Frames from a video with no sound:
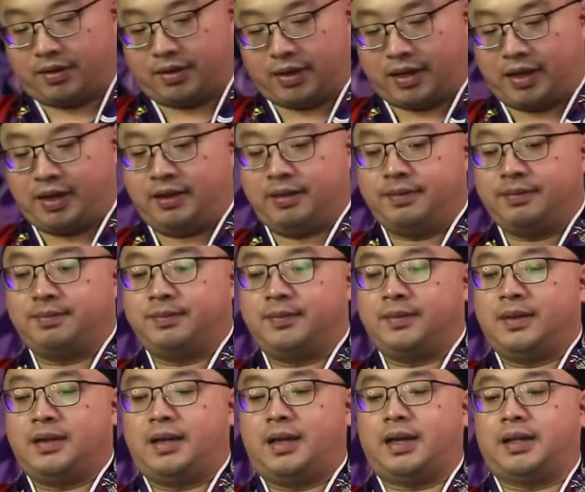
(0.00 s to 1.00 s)
Okay,
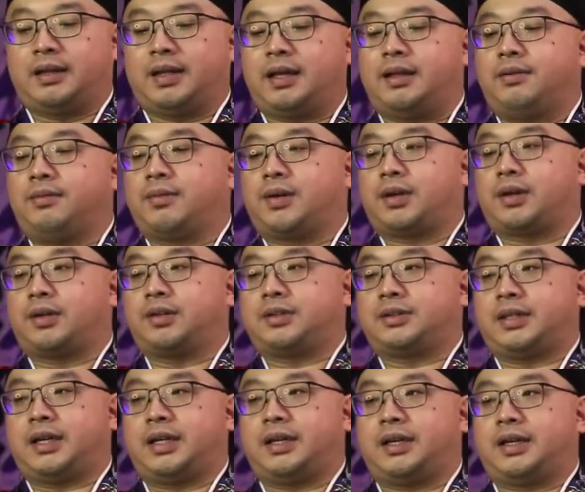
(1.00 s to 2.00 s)
and then we're gonna
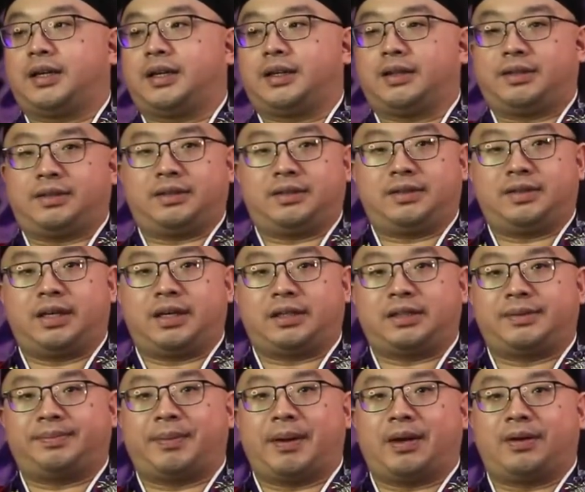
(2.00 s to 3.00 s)
say the check
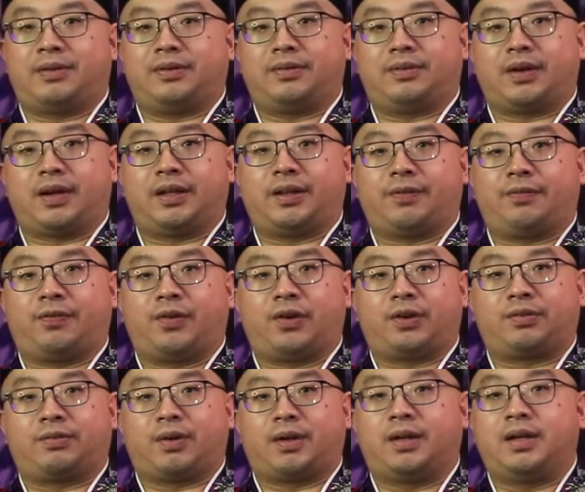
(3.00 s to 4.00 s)
spell. Right, the
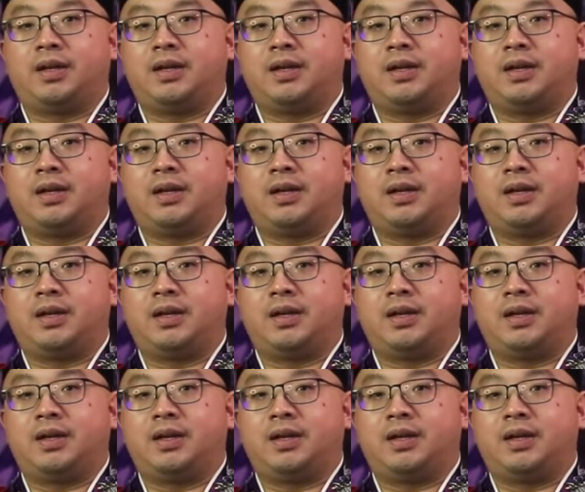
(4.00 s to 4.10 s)
first one.